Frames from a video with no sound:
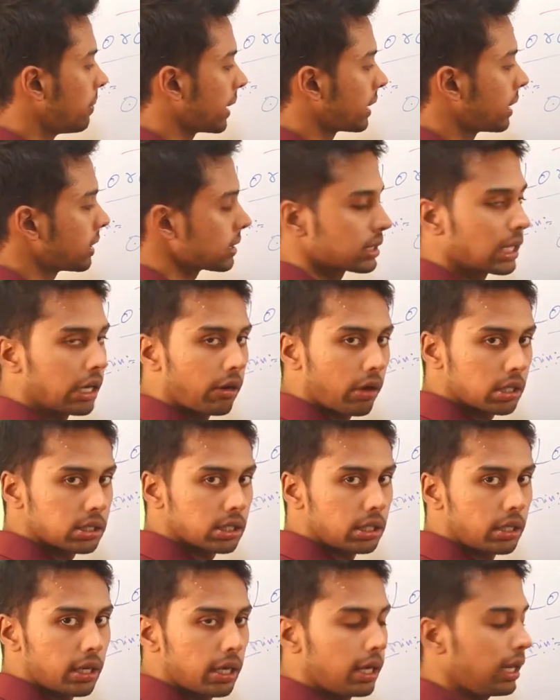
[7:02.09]
by this Governor
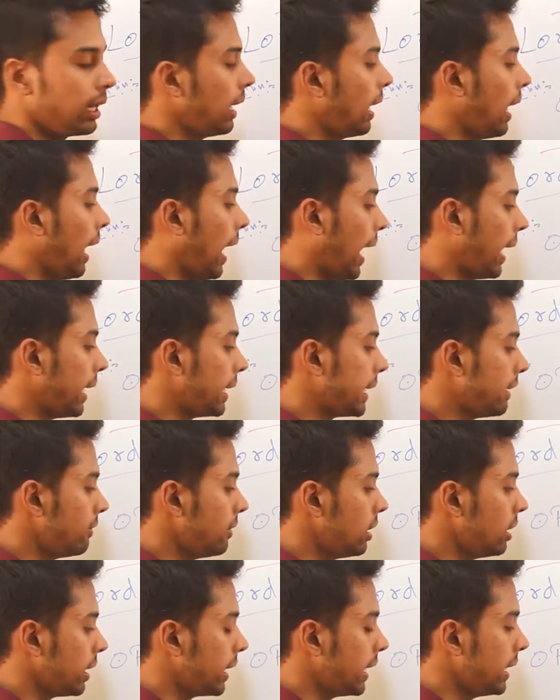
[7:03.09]
General, and he
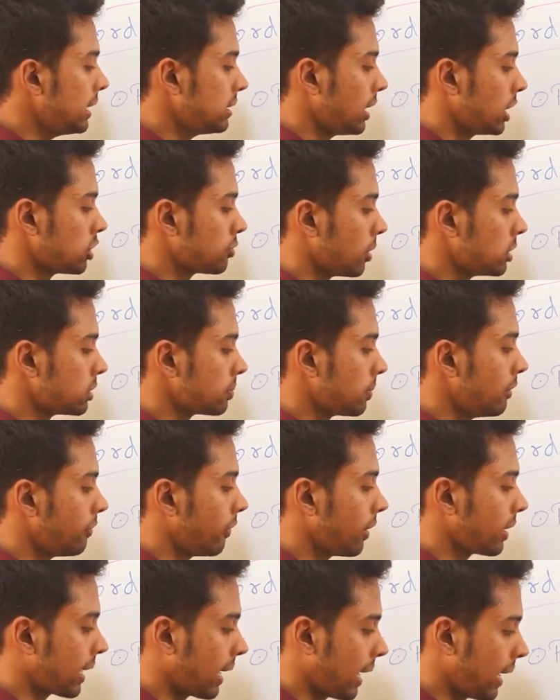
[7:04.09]
will he is responsible
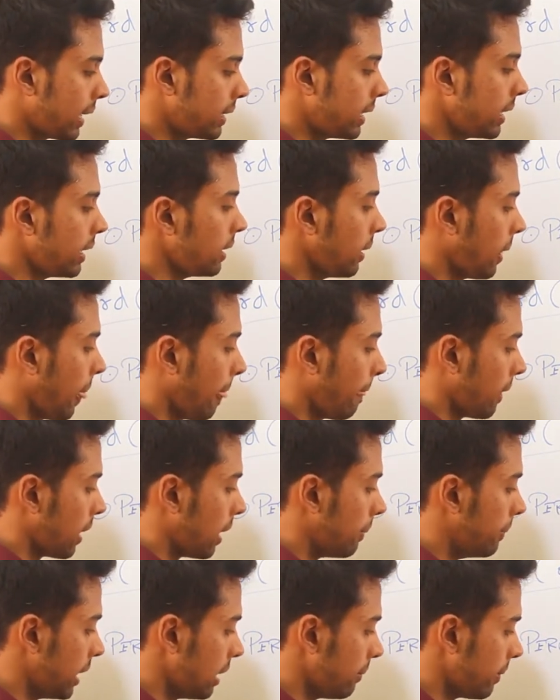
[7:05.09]
for collecting.
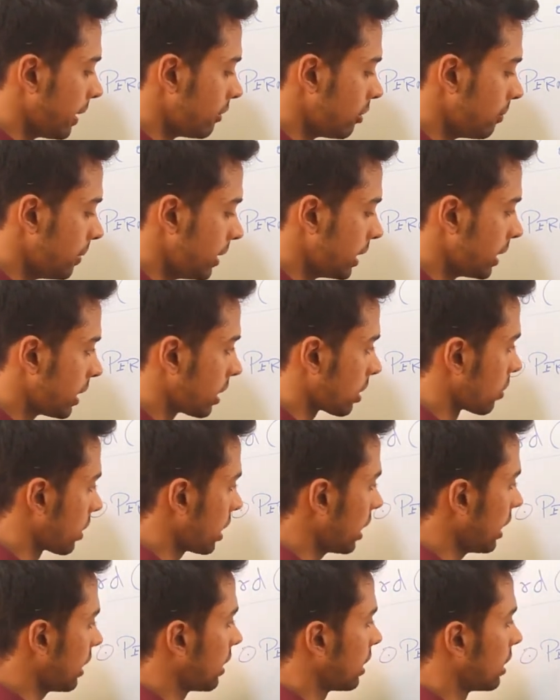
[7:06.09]
Middleman will be here,
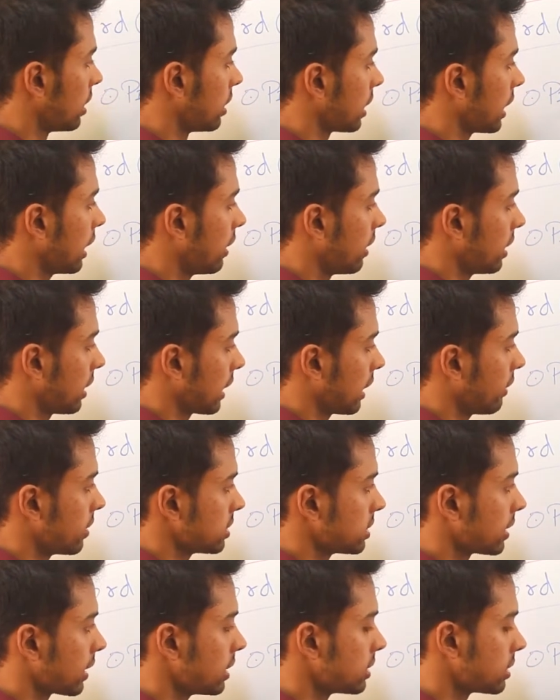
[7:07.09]
okay?
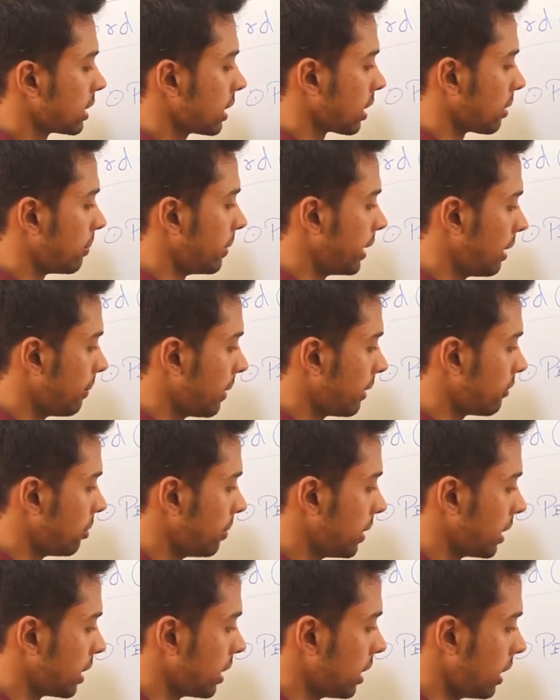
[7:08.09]
Governor General is here, middleman will
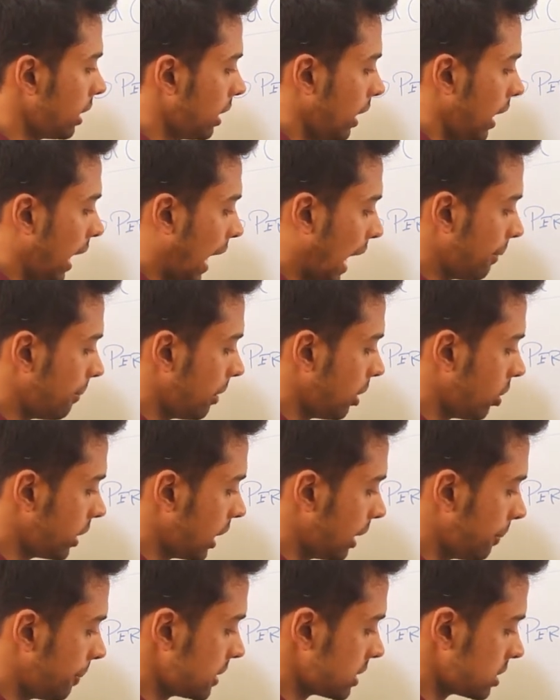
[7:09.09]
be here, and below
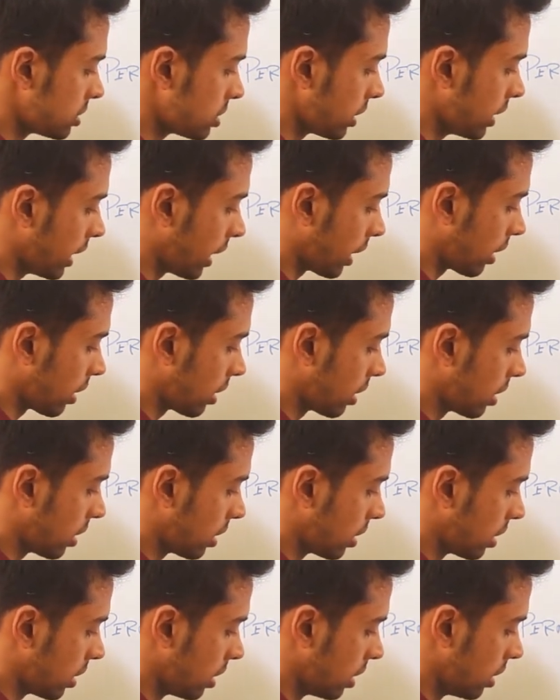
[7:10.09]
that peasants are there.
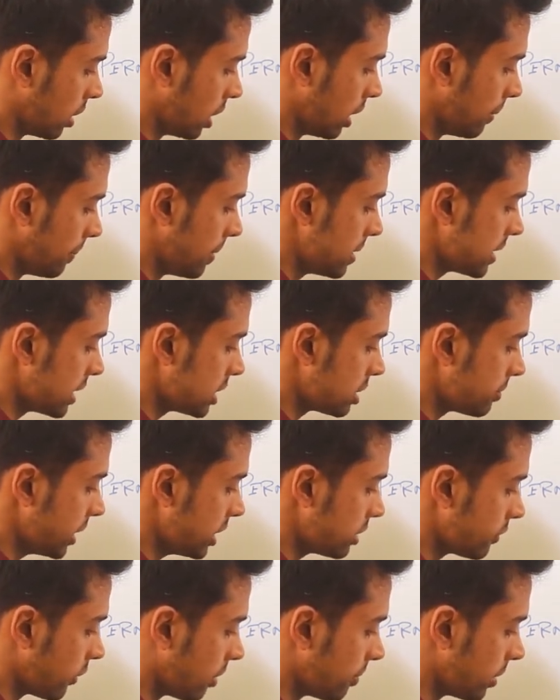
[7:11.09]
Peasants
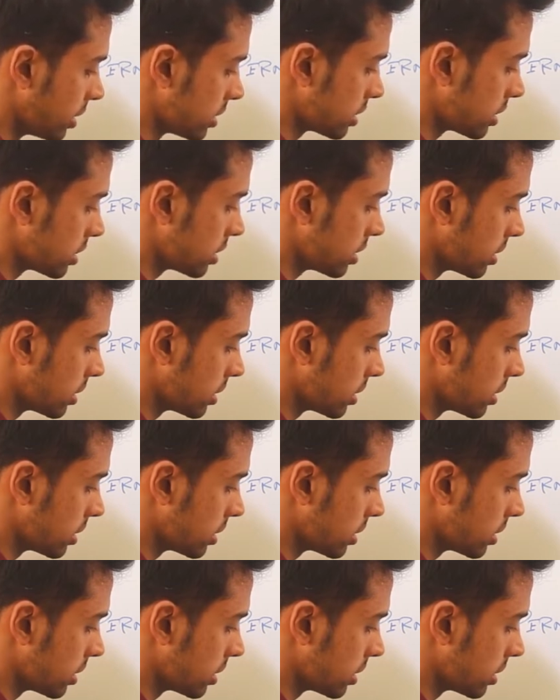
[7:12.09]
means farmers.